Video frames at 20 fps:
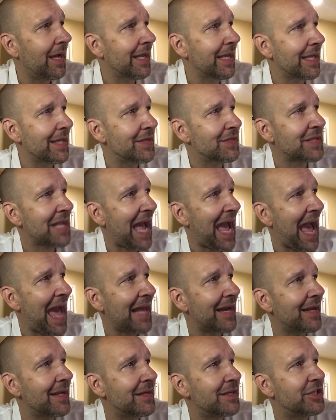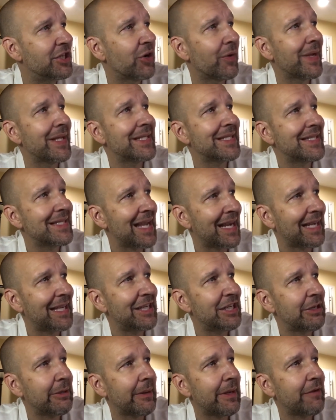is added during
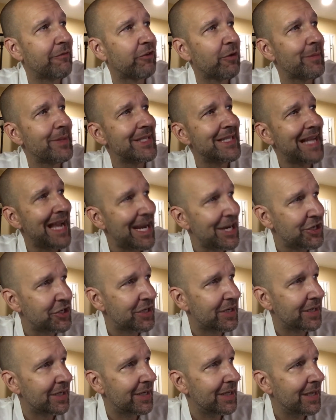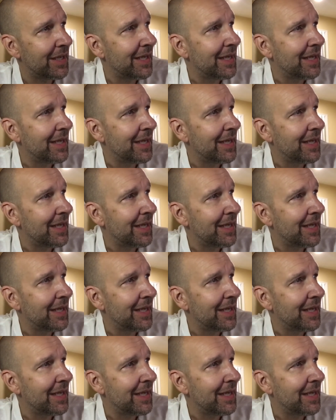secondary fermentation.